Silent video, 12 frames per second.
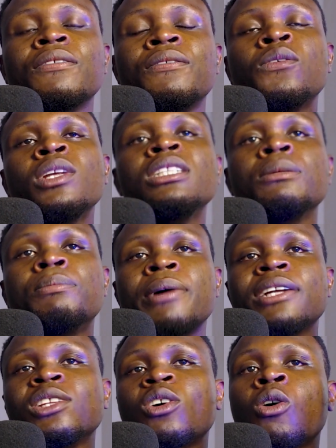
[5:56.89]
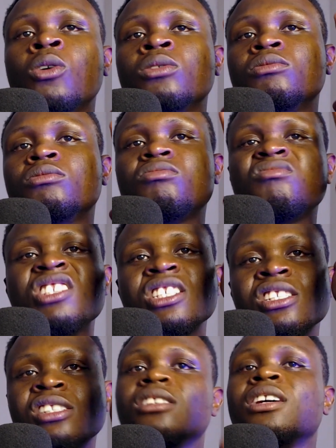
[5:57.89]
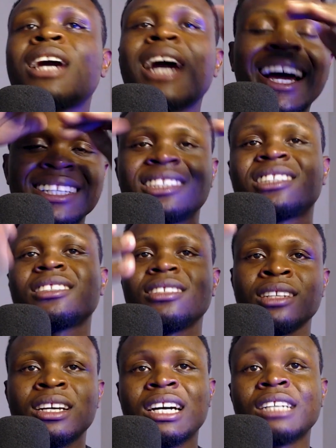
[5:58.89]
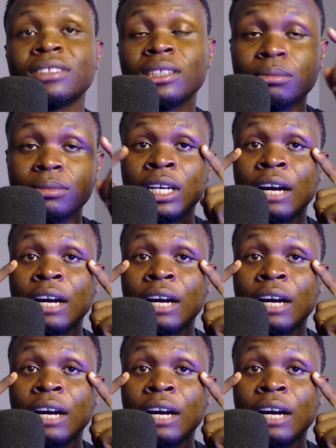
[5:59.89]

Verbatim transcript: fully depend on the guides in kind of something.